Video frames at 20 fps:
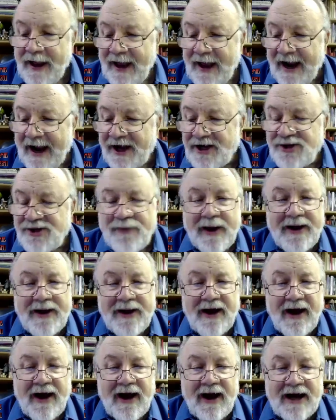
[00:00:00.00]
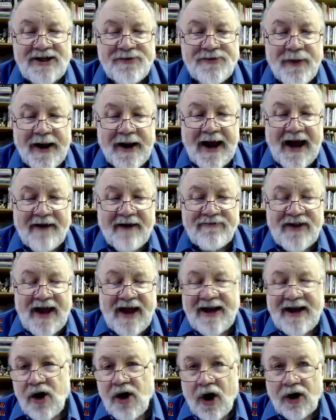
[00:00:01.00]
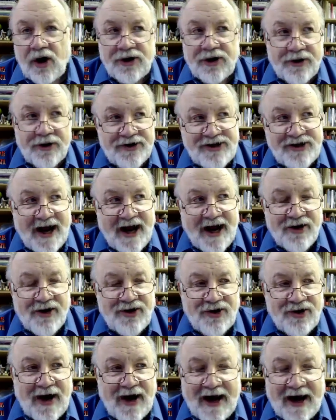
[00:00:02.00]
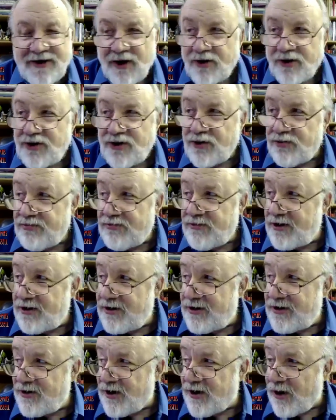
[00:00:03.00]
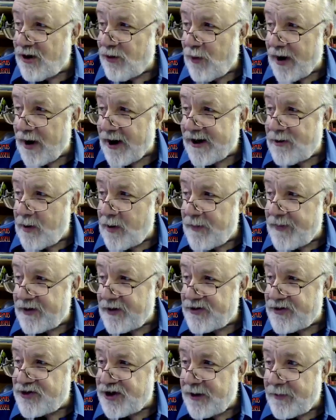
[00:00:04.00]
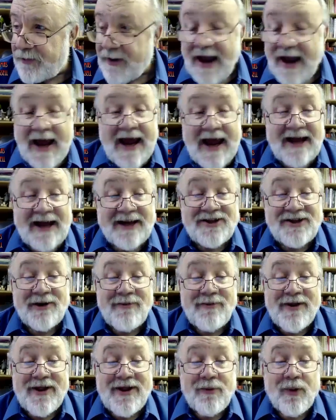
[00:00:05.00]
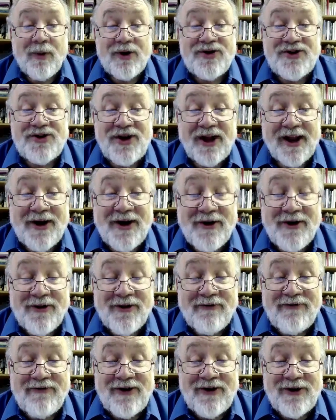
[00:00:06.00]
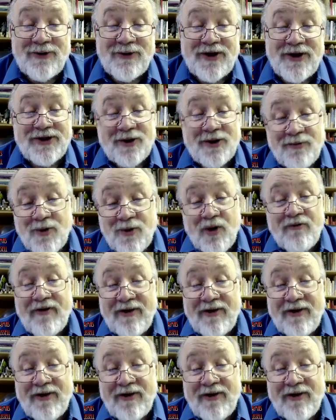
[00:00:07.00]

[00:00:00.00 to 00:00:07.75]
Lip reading: And I spent a half day, called and said, I know you're going to want to come up here and see him. And some of them were still under the view that the movie